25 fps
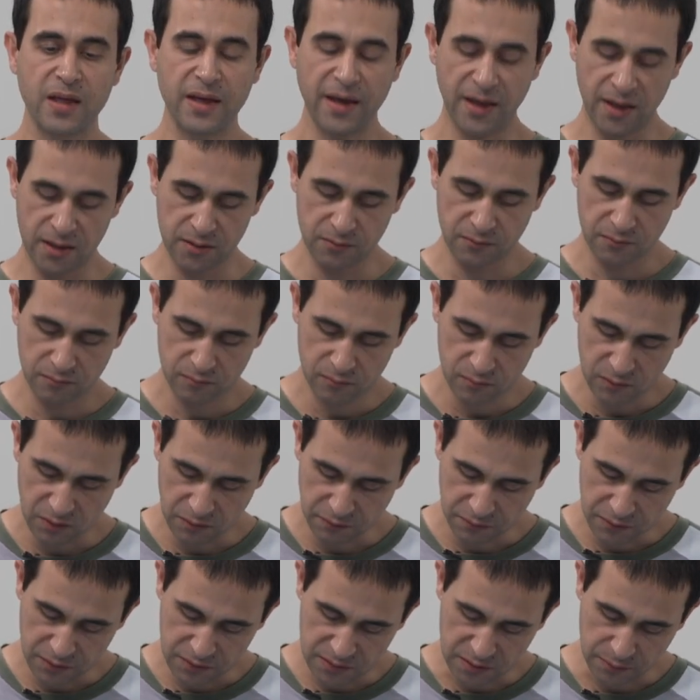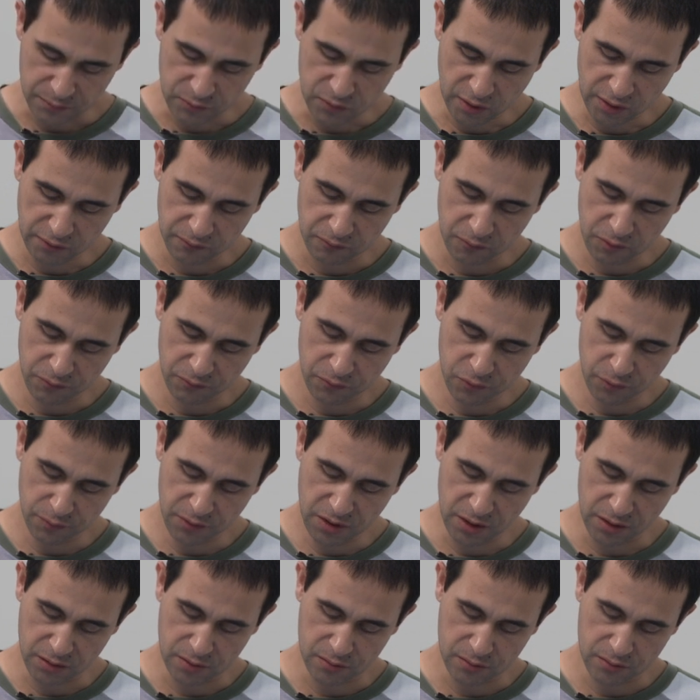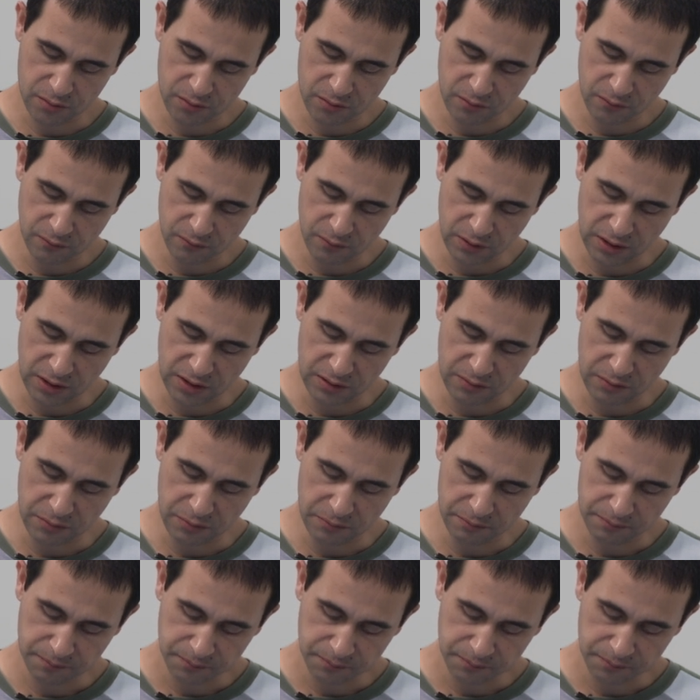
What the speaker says: And if we subtract one from the other, we get